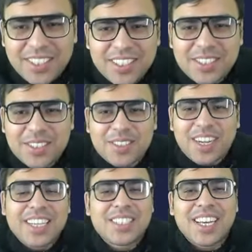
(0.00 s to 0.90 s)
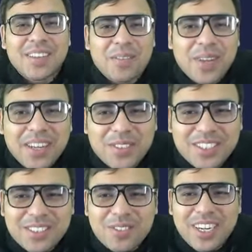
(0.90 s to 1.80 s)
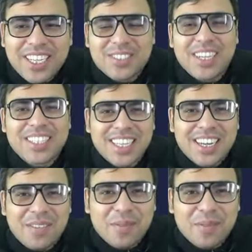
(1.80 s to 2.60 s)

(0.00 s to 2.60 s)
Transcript: So I still remember I was in school days, so I still remember